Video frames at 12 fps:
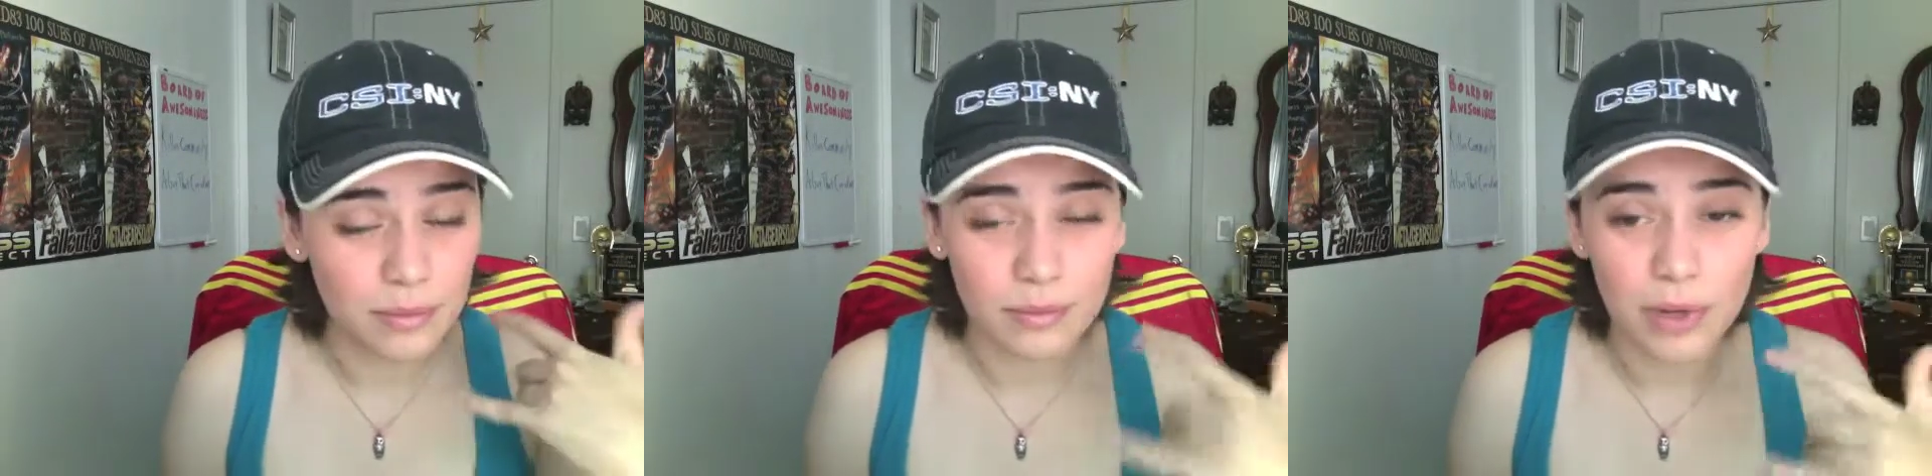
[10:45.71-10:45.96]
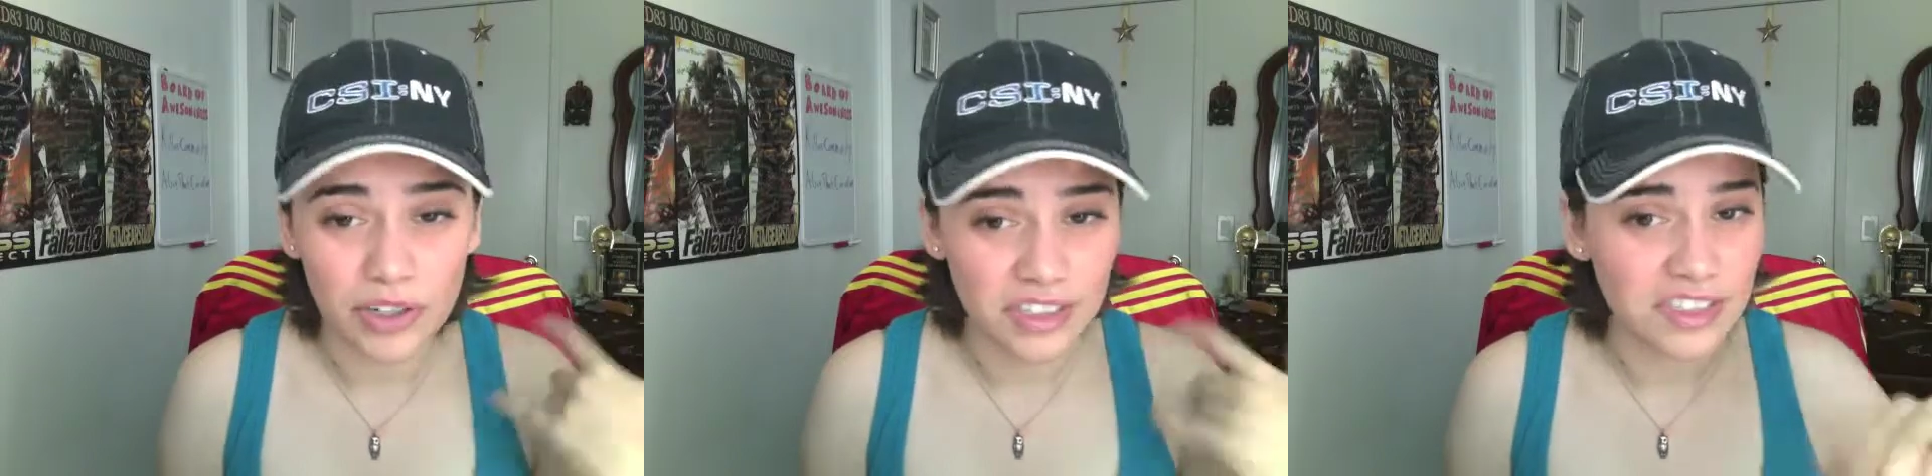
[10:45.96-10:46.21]

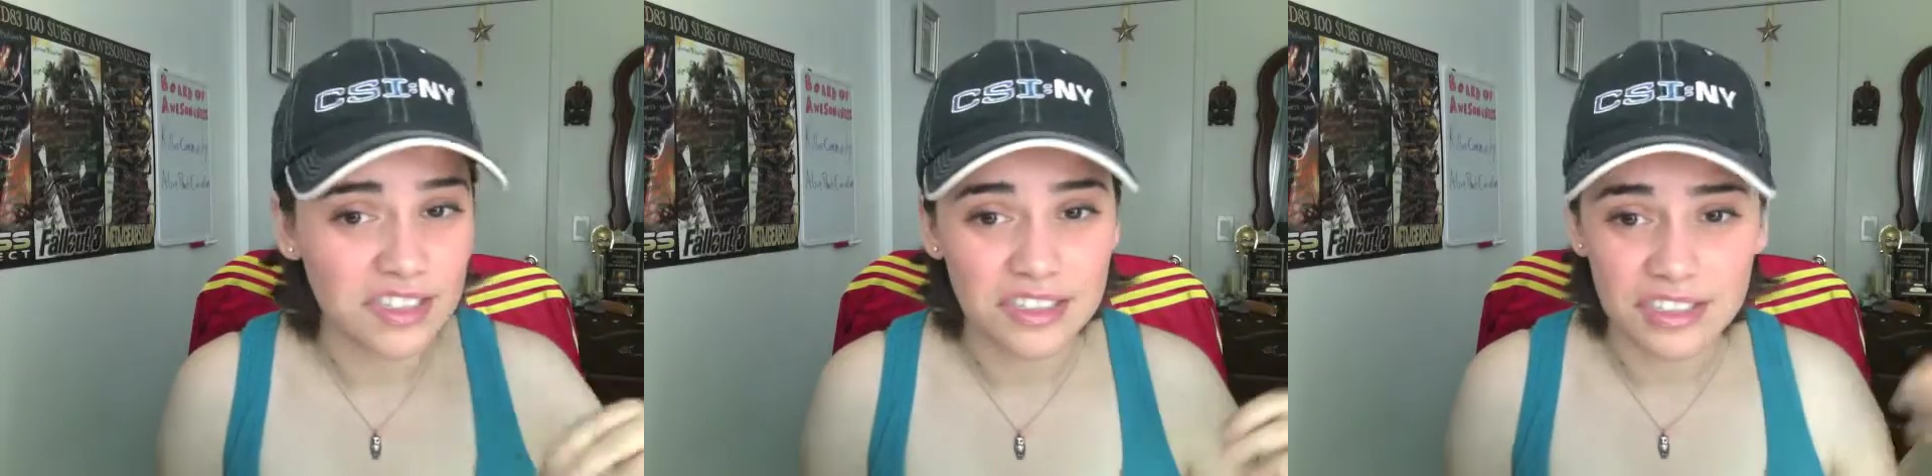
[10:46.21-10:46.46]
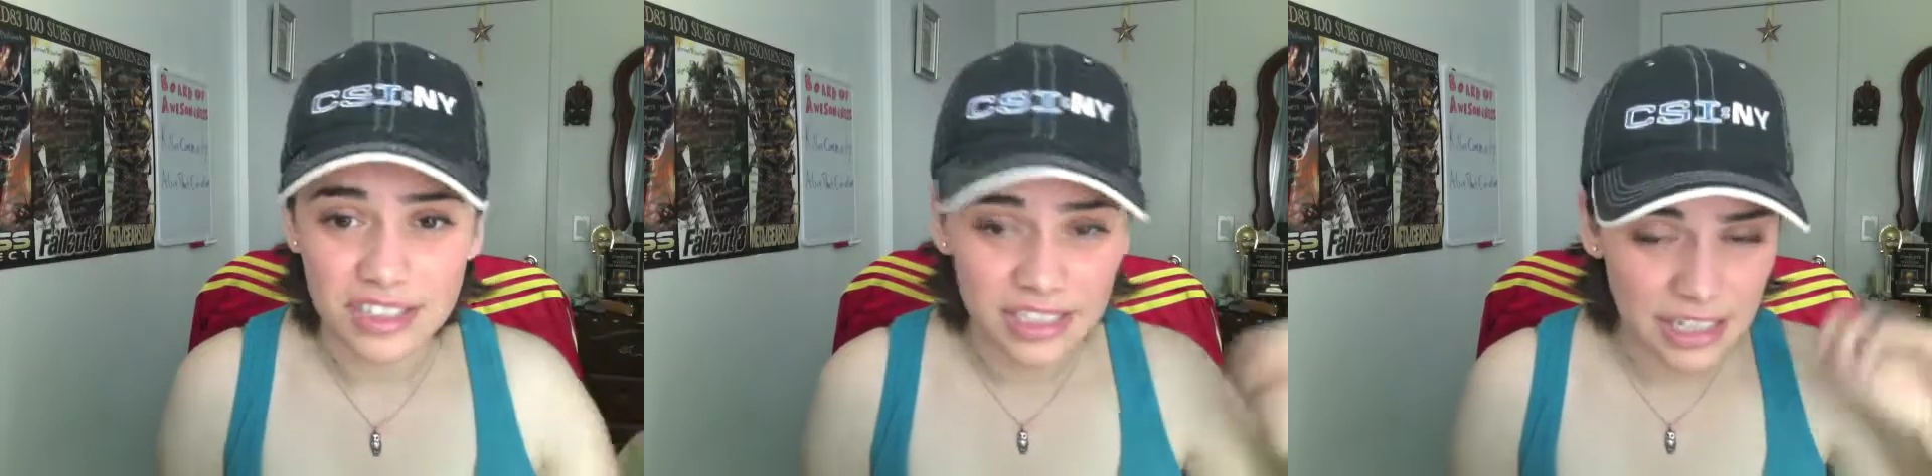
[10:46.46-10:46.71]
Marcus
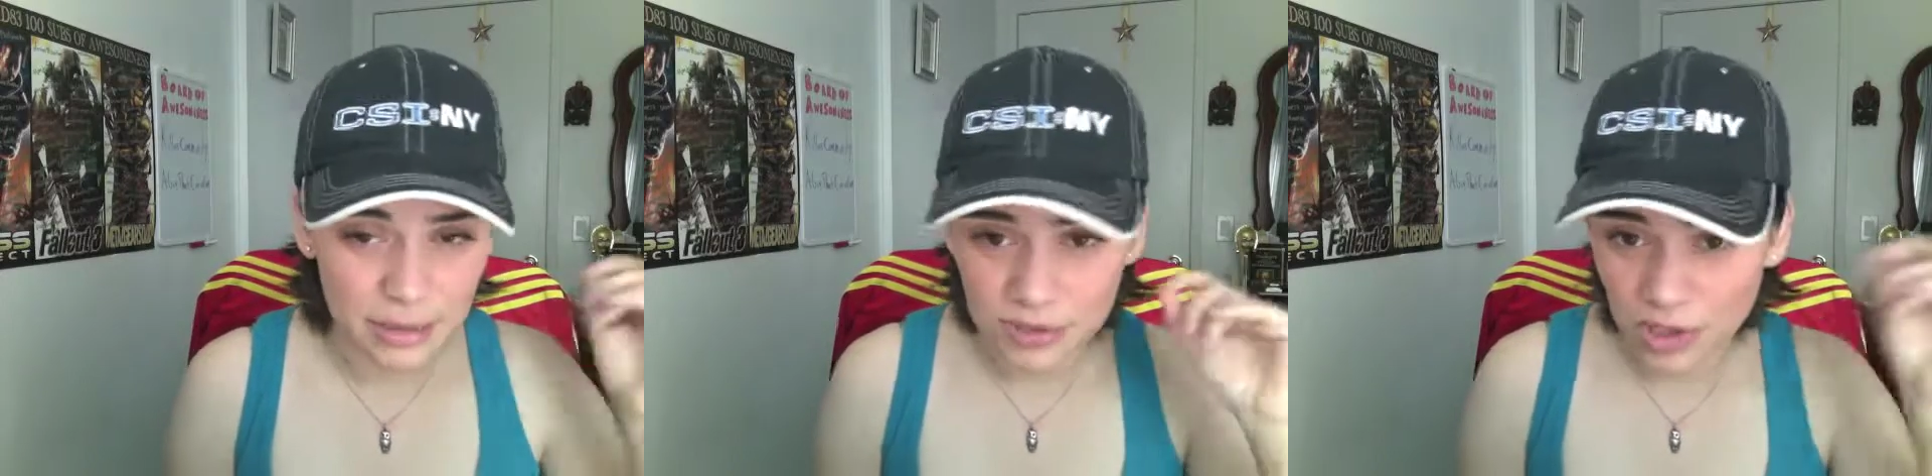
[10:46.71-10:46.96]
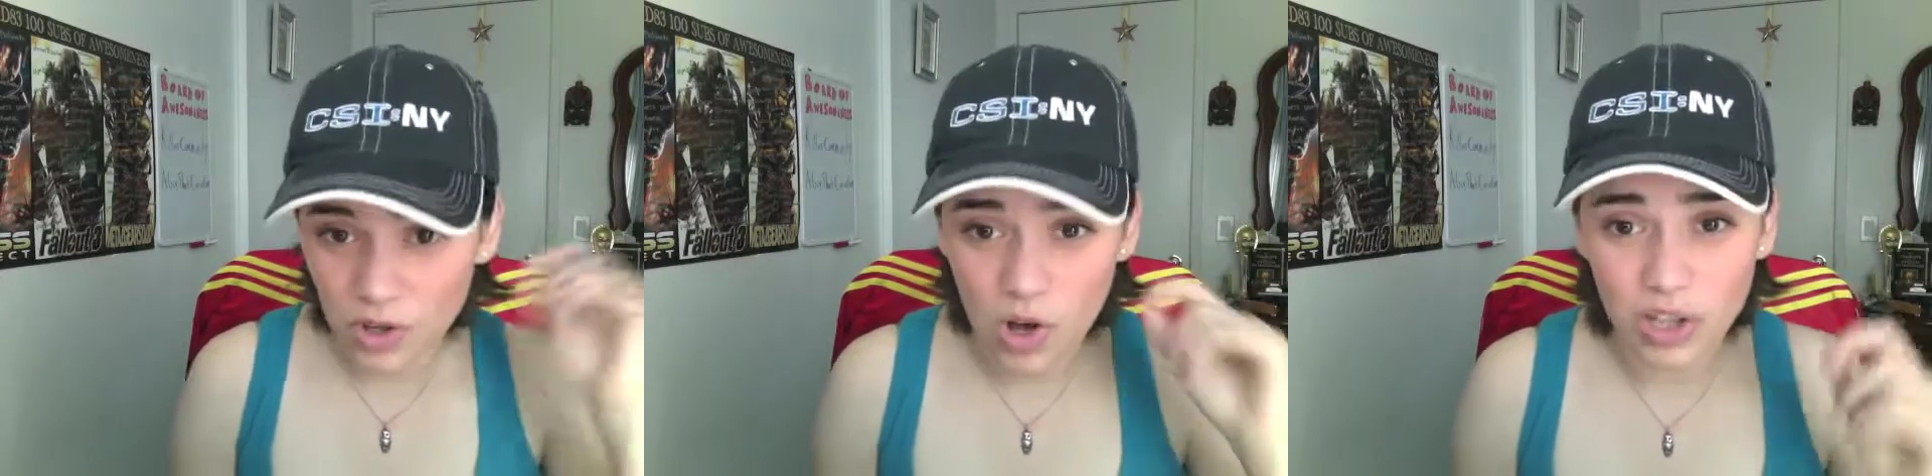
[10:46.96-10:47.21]
is, keeps
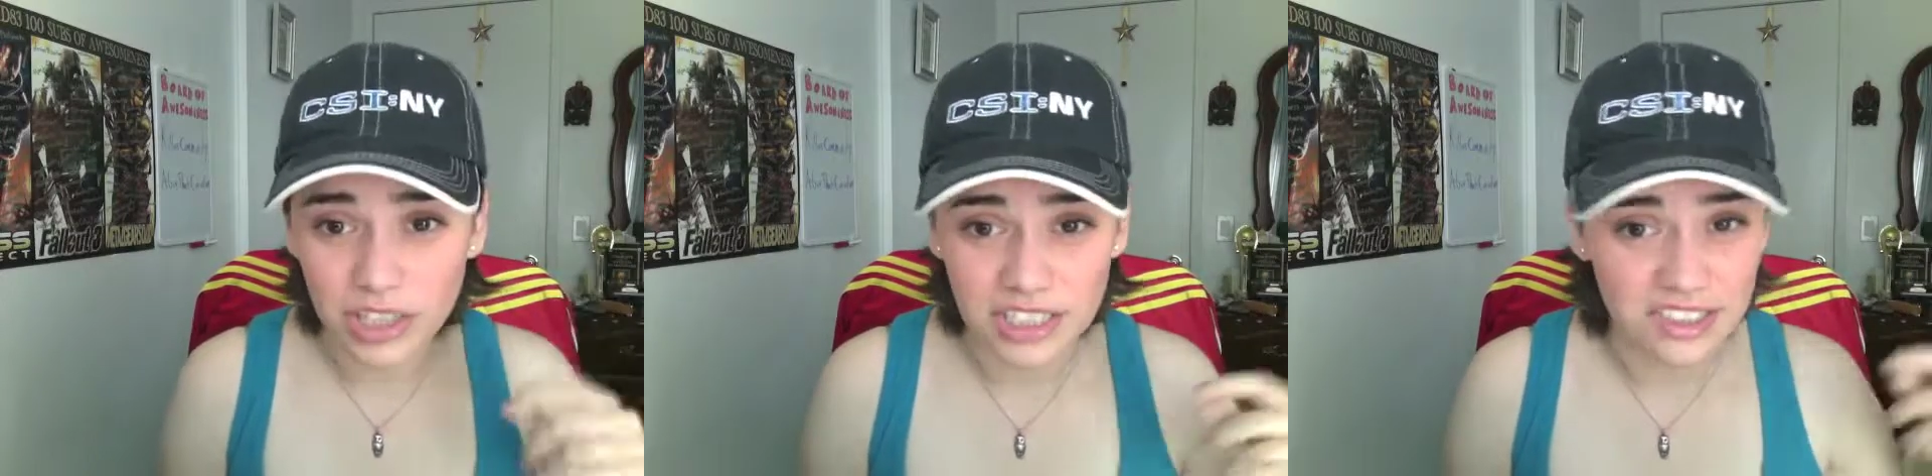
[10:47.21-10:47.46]
on calling.